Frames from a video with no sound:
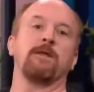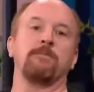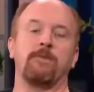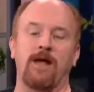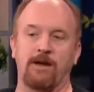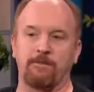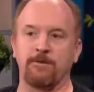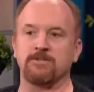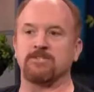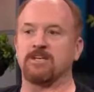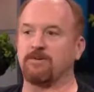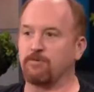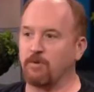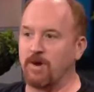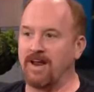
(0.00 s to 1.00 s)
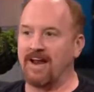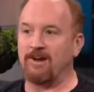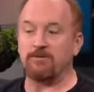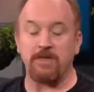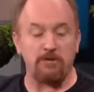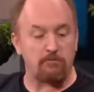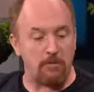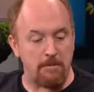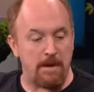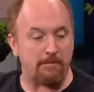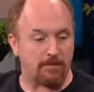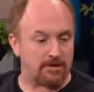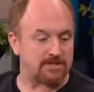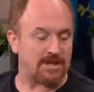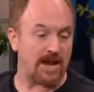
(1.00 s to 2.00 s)
a black person, they have gray hair, they
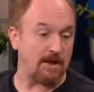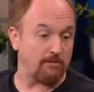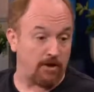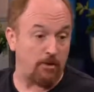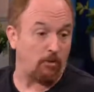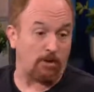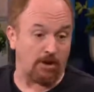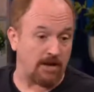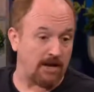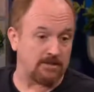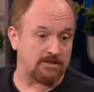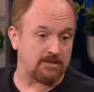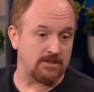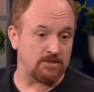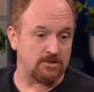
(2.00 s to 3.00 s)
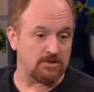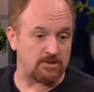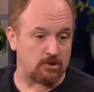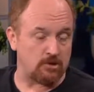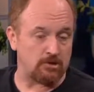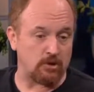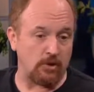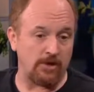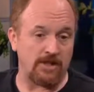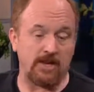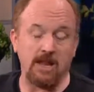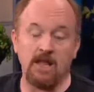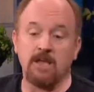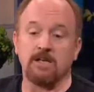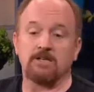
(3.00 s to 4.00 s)
remember a time they weren't allowed to use a certain
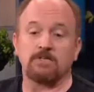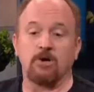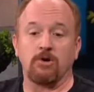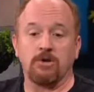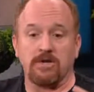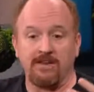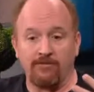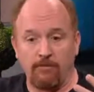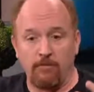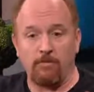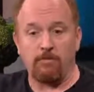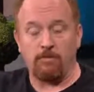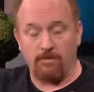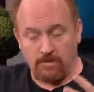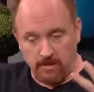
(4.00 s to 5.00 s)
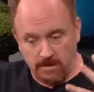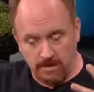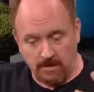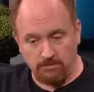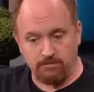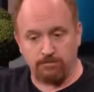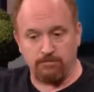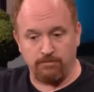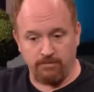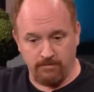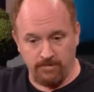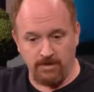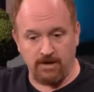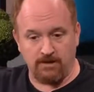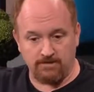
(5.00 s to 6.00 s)
toilet. So give them a little,
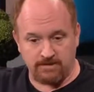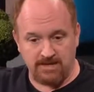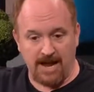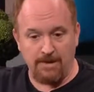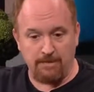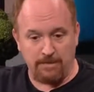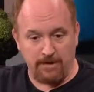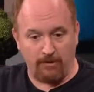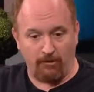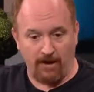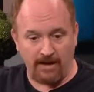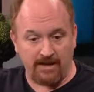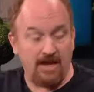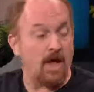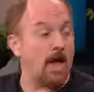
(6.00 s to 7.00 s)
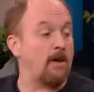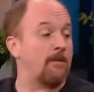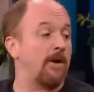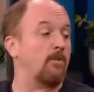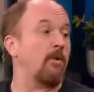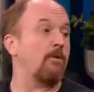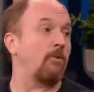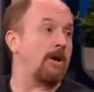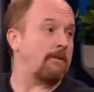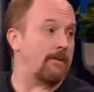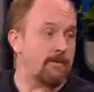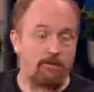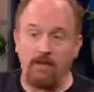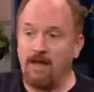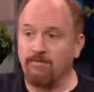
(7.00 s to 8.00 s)
you know, time to be cranky. And by the way, white
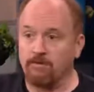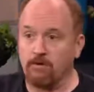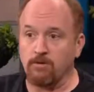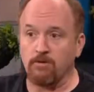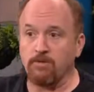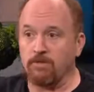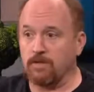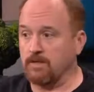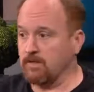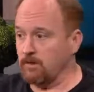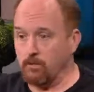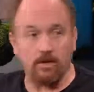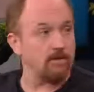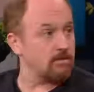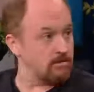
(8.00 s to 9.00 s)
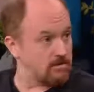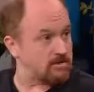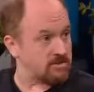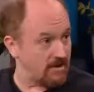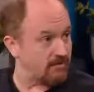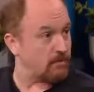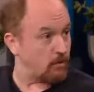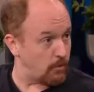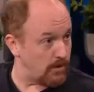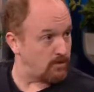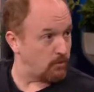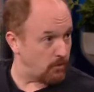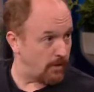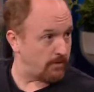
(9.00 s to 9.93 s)
people have our own thing that we, yeah. stuff that we went